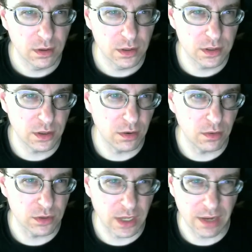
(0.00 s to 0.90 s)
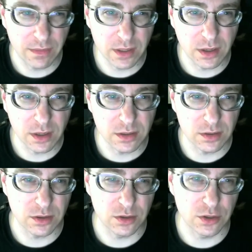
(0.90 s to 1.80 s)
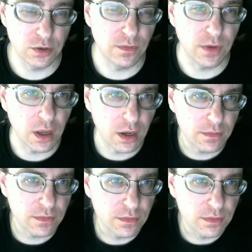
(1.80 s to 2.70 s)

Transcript: So having it doesn't survive